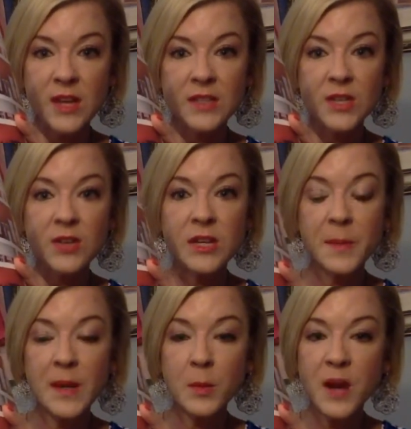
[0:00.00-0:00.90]
And so you get to
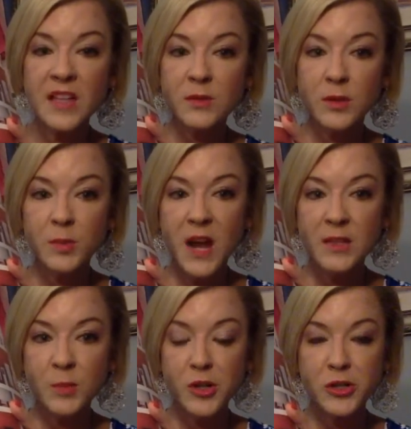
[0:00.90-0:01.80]
pick a prize from the
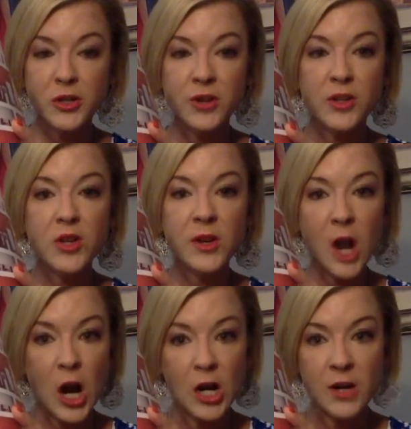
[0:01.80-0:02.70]
prize brochure. Now, you can
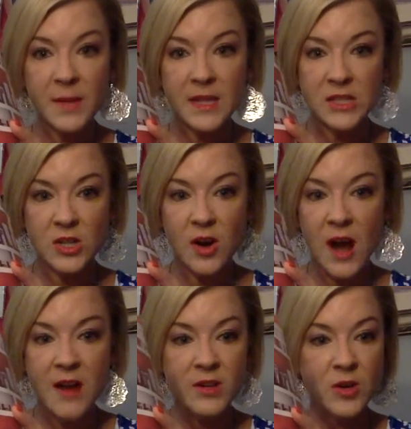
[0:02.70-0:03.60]
earn to be a star
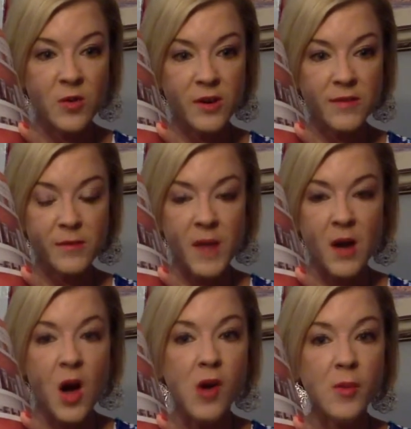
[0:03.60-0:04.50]
every quarter from now
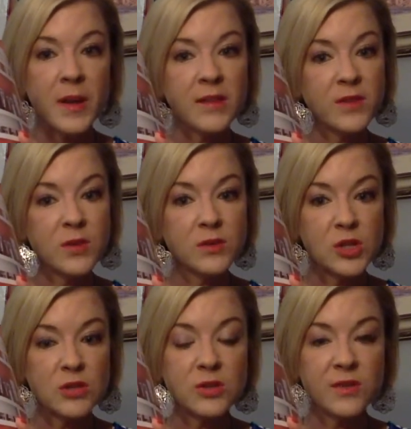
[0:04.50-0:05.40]
on, but if you
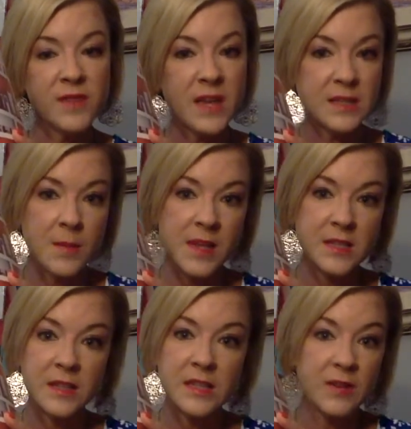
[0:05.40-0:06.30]
choose to invest, they
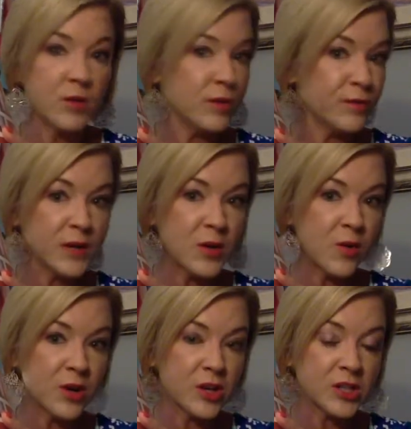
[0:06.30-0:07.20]
basically give you a free
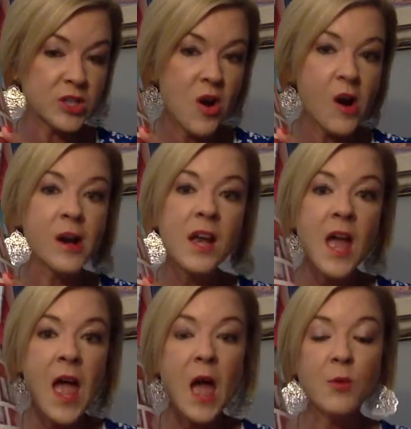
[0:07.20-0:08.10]
quarter a star.
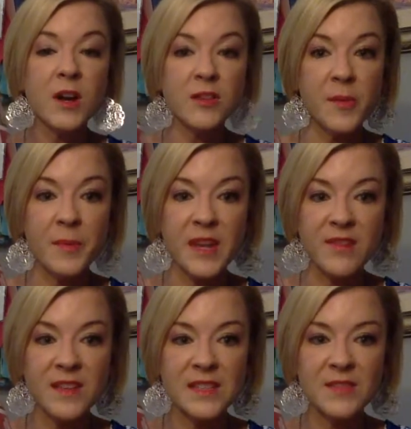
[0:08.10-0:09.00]
And what are the
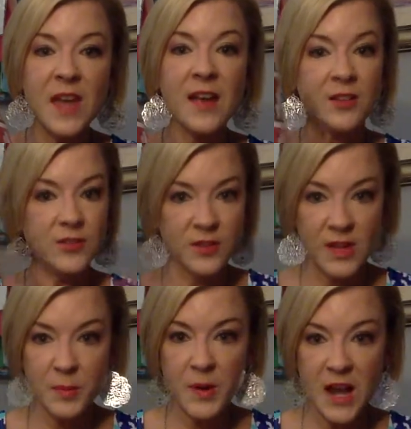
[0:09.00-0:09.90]
benefits of that? You do
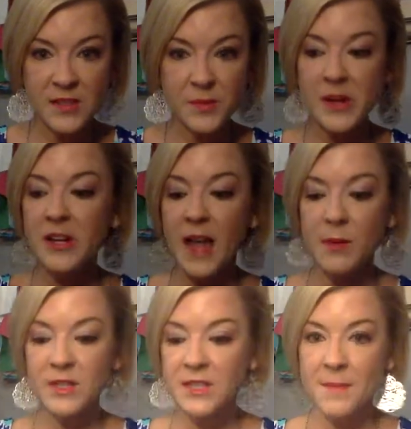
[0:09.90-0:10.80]
get a prize from Mary Kay,
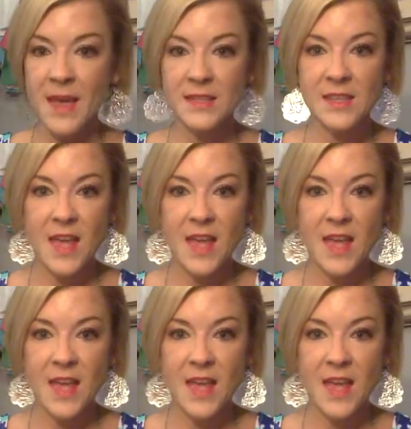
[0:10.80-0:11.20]
which is amazing.